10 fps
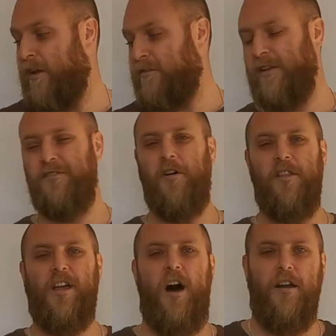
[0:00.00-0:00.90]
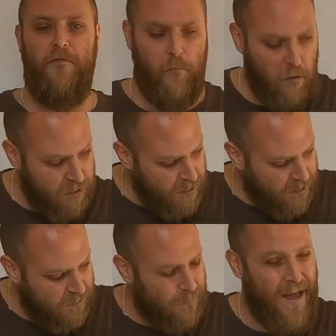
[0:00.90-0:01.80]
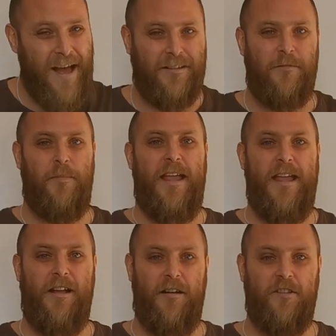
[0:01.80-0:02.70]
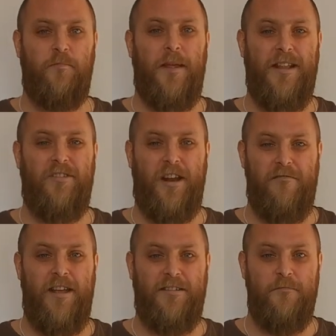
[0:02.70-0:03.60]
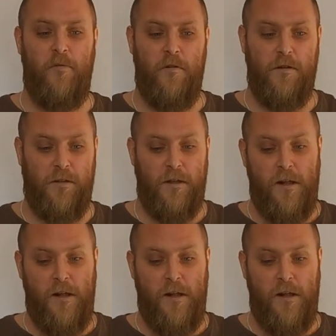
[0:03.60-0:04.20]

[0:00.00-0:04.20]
So it's not the kind of board you'd expect to be kind of speed generating board,